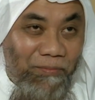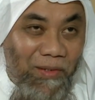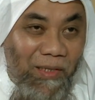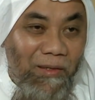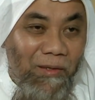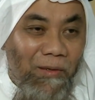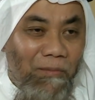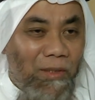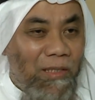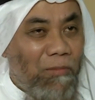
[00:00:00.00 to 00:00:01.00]
Okay?
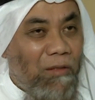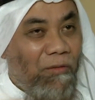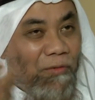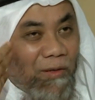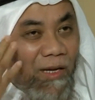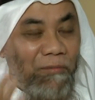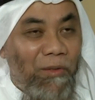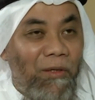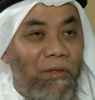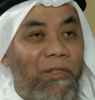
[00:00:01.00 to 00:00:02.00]
But sometimes we forgot
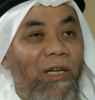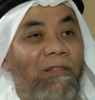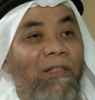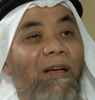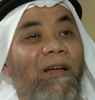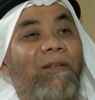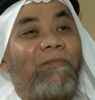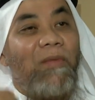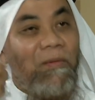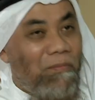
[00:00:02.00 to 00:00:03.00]
because shaitan
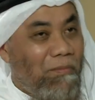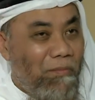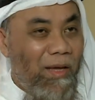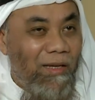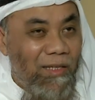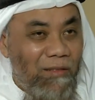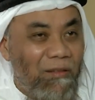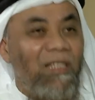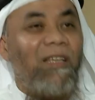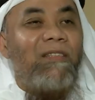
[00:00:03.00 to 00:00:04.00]
make us to
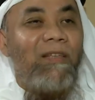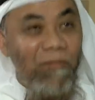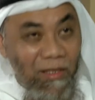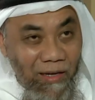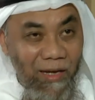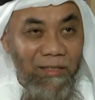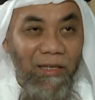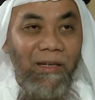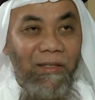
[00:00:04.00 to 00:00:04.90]
think something else